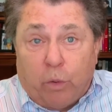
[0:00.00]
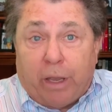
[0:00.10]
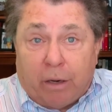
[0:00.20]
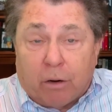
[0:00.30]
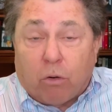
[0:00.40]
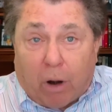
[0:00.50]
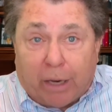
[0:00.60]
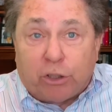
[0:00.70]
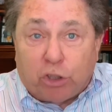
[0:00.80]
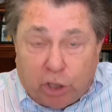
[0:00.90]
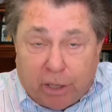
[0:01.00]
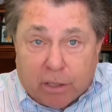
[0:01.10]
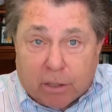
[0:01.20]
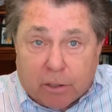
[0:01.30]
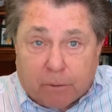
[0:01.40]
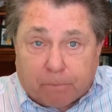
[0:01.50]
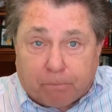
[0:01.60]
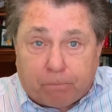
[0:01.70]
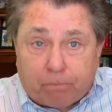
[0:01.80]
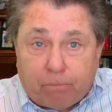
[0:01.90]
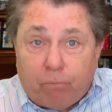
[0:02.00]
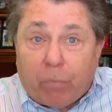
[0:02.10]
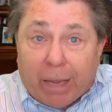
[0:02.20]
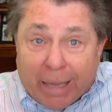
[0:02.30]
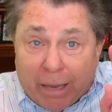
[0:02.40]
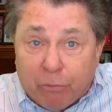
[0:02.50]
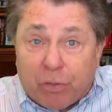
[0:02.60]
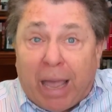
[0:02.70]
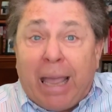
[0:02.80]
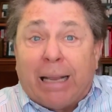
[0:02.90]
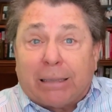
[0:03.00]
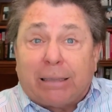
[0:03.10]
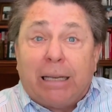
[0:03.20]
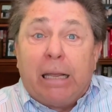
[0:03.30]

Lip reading: in Christ Jesus. Give thanks